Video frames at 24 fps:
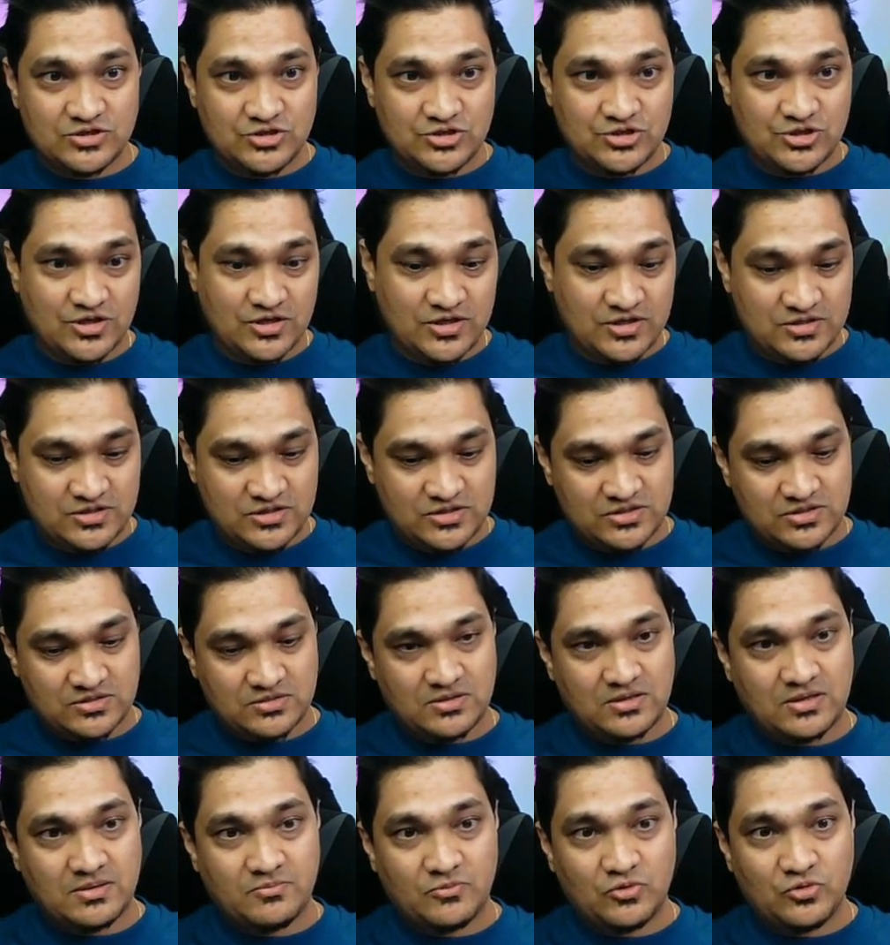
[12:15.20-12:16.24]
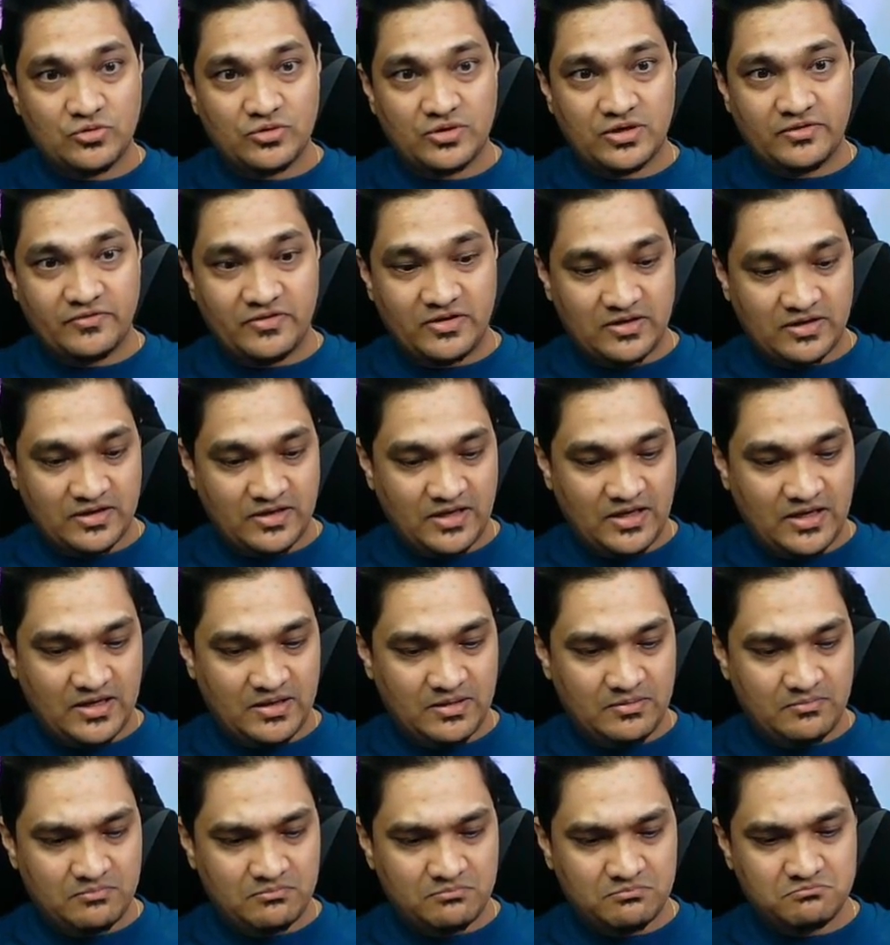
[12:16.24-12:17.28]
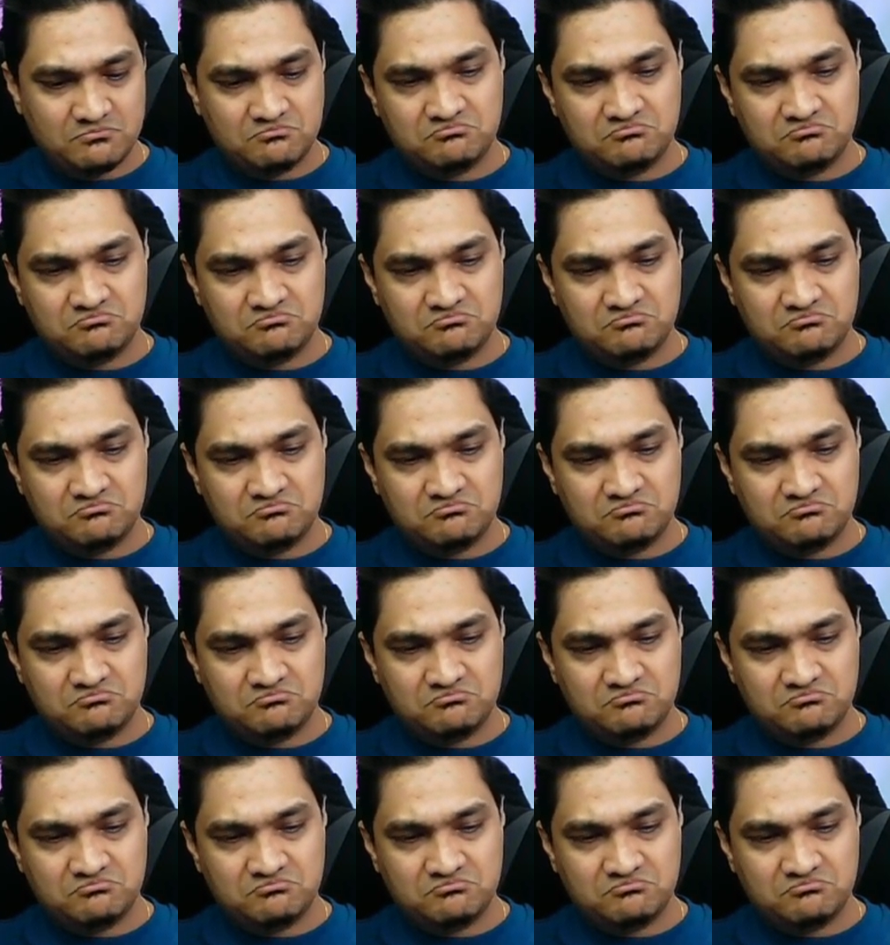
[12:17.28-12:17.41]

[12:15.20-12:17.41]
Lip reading: I'm going to give it a name.